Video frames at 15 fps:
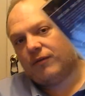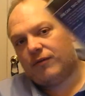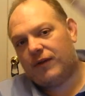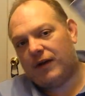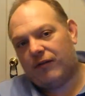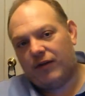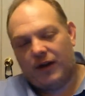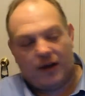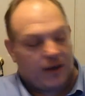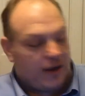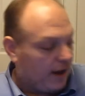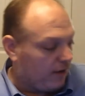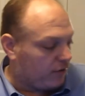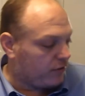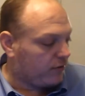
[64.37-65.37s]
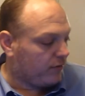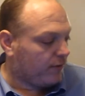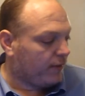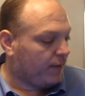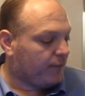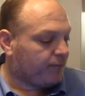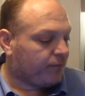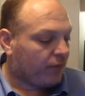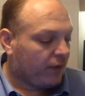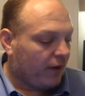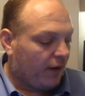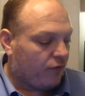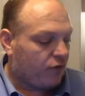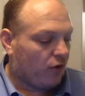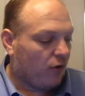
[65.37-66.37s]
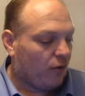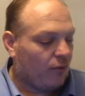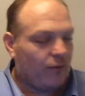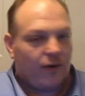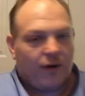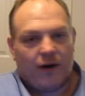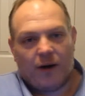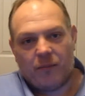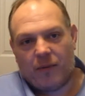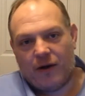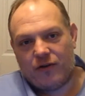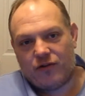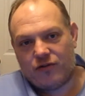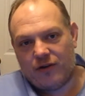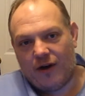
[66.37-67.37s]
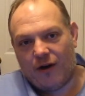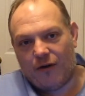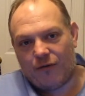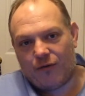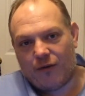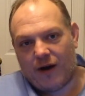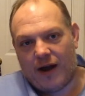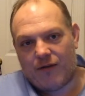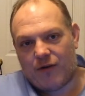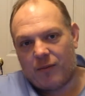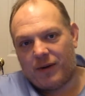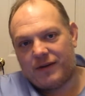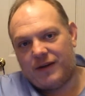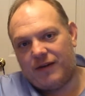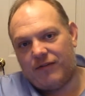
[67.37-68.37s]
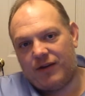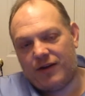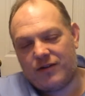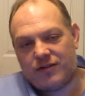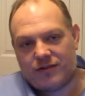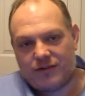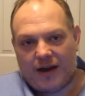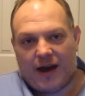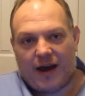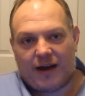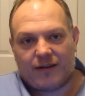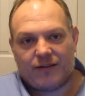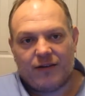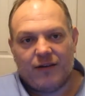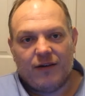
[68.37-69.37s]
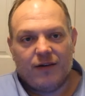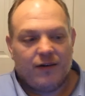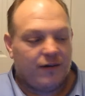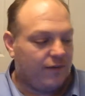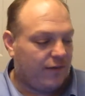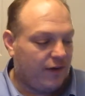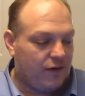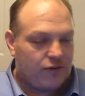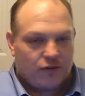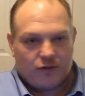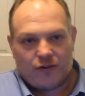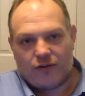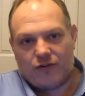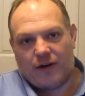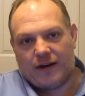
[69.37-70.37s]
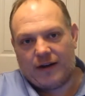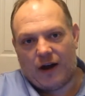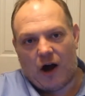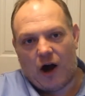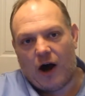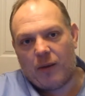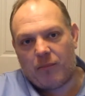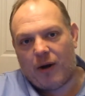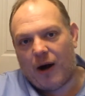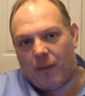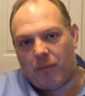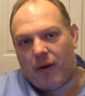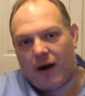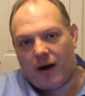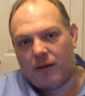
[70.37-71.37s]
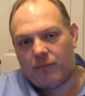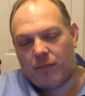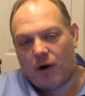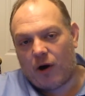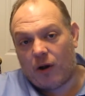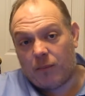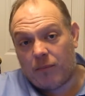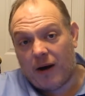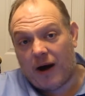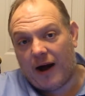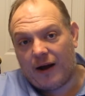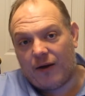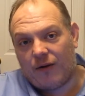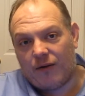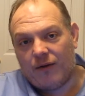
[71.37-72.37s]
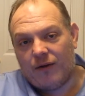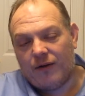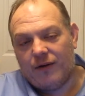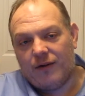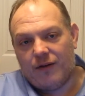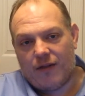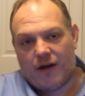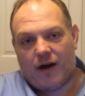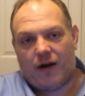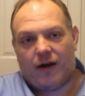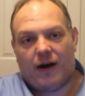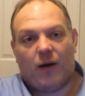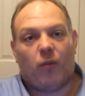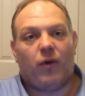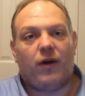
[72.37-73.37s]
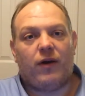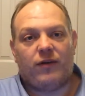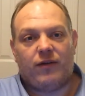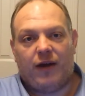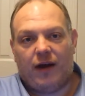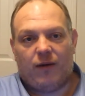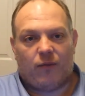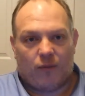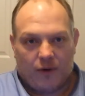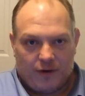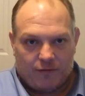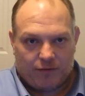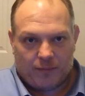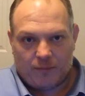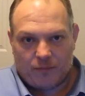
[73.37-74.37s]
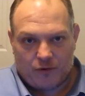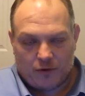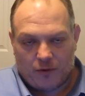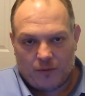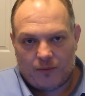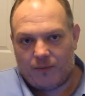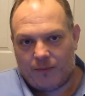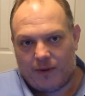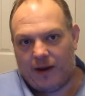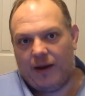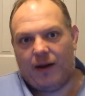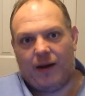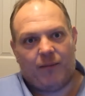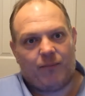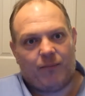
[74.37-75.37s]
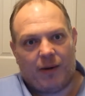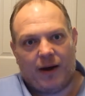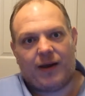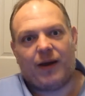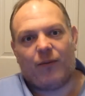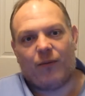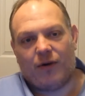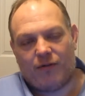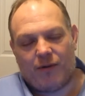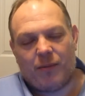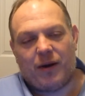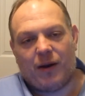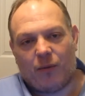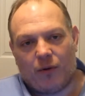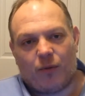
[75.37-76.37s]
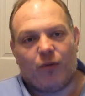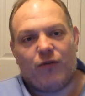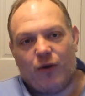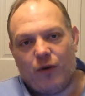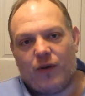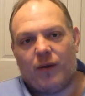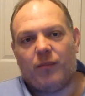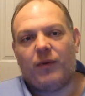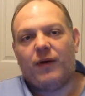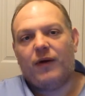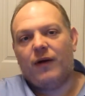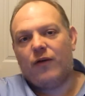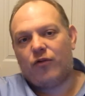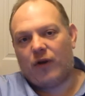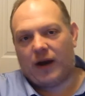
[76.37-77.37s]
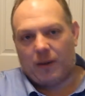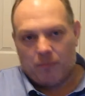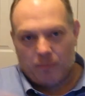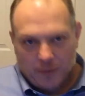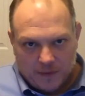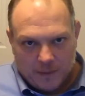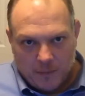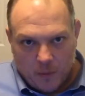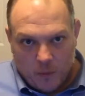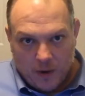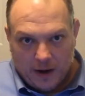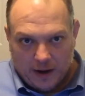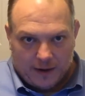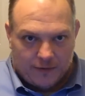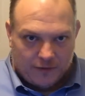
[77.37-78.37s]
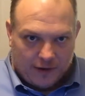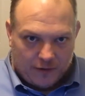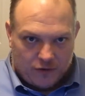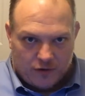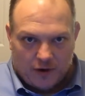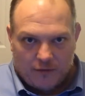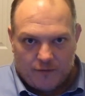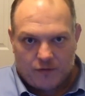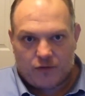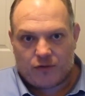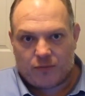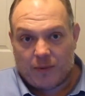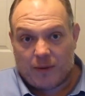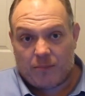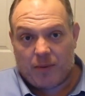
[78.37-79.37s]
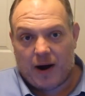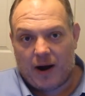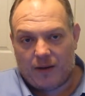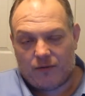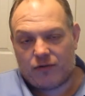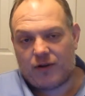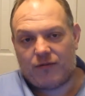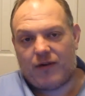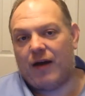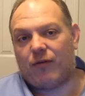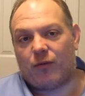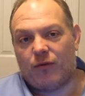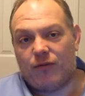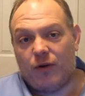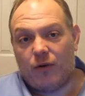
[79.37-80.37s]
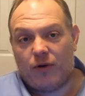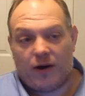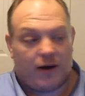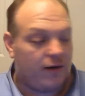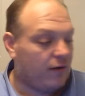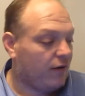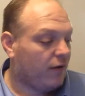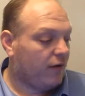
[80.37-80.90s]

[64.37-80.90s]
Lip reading: DVD case. And so on my shelf where I have all my DVDs stacked, these are just like an oddball ball pile there, and I want to get rid of them. So, and by get rid of them, I mean I want to review them so I can put them away, because that shelf is just my pile of stuff I haven't reviewed yet.